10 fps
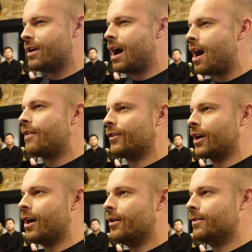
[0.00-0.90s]
and a half
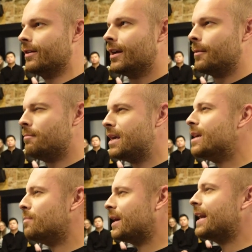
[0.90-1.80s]
ago,
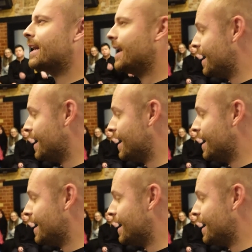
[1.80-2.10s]
me being